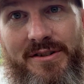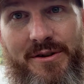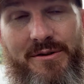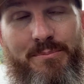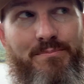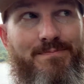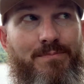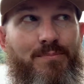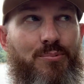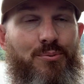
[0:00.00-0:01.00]
So it was
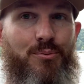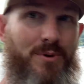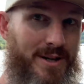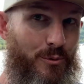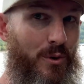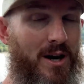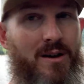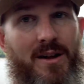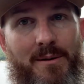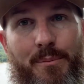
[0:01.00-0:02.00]
pretty
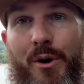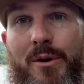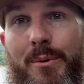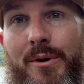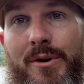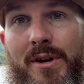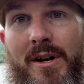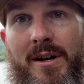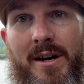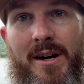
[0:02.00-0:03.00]
well unboatable
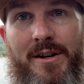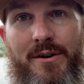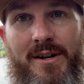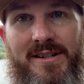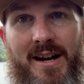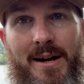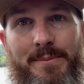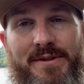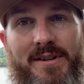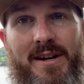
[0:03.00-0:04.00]
during
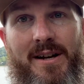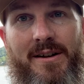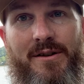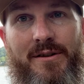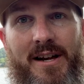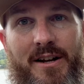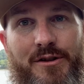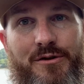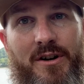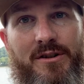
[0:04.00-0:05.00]
that
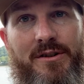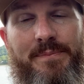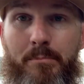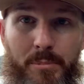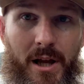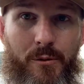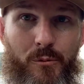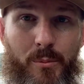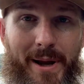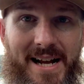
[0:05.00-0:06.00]
construction. But
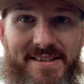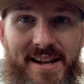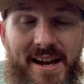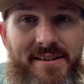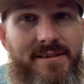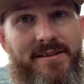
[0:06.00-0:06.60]
we're past that.